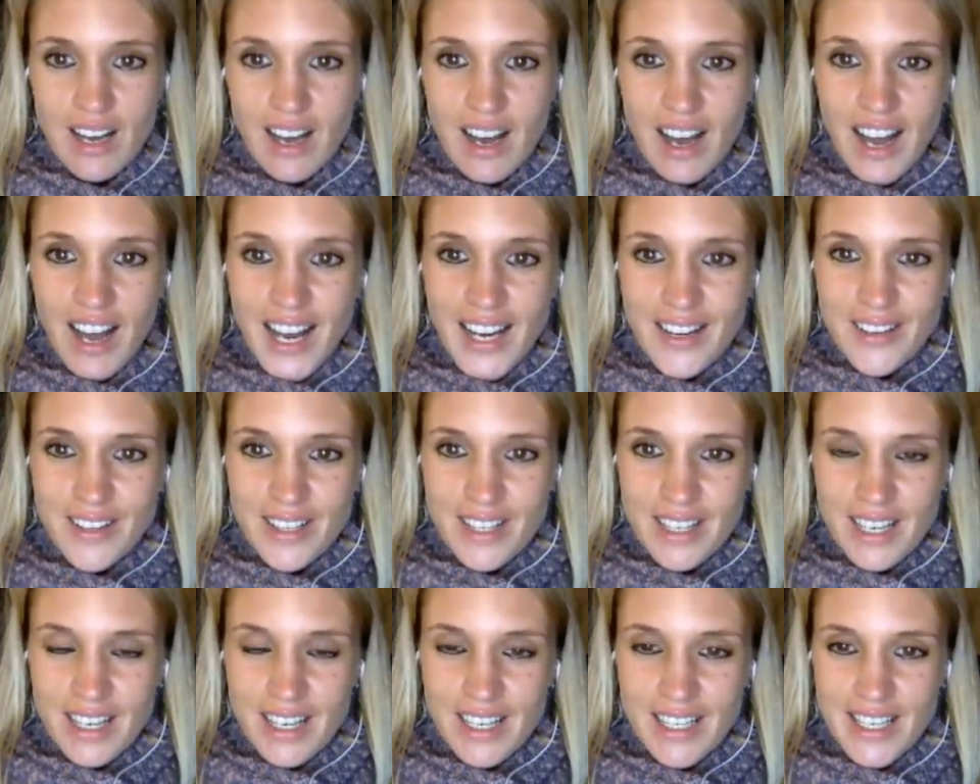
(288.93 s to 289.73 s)
Hi,
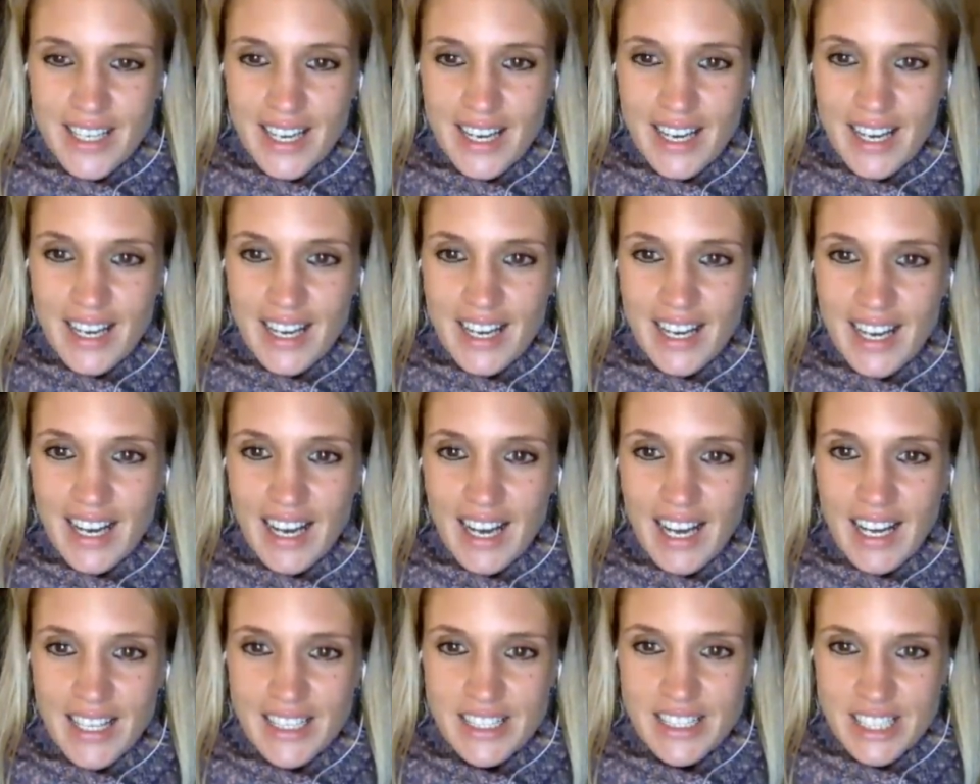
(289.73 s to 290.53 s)
Ricarda.
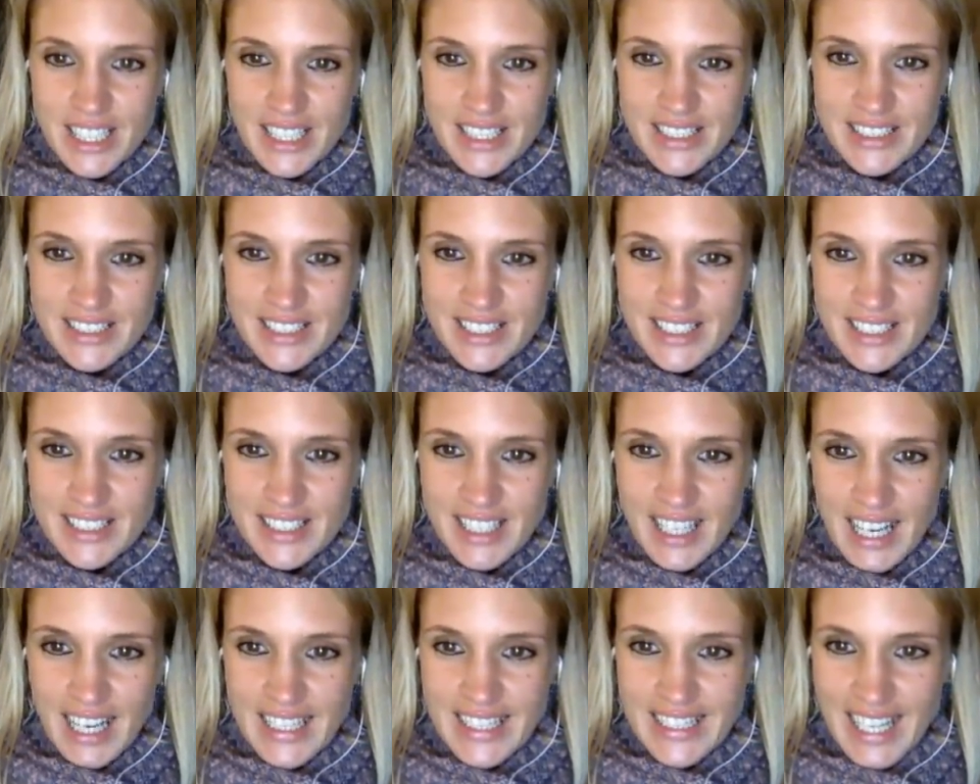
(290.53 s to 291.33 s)
Hi,
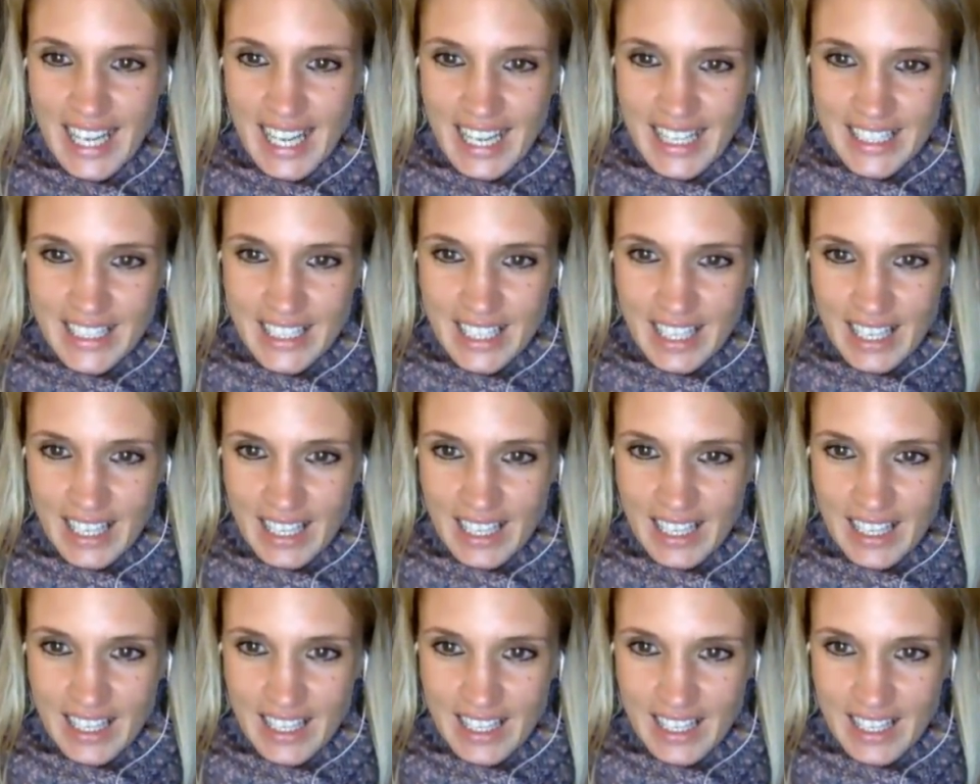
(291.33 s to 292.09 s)
Jason. Hi, Tanya.